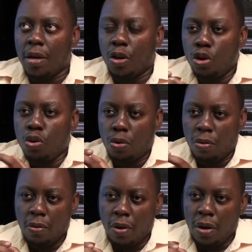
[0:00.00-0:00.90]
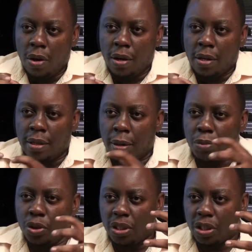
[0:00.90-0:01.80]
glue the
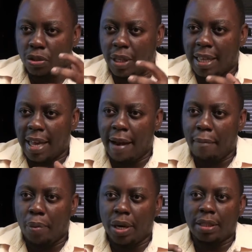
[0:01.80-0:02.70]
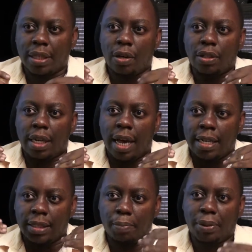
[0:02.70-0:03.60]
music together and brings out an
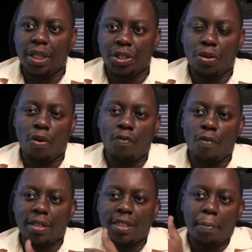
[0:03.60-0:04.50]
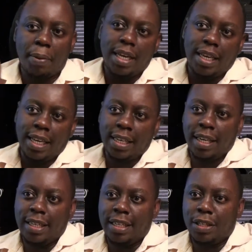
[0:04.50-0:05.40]
interpretation of what's happening in
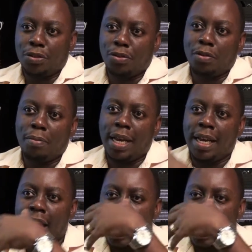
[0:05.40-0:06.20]
the digital domain.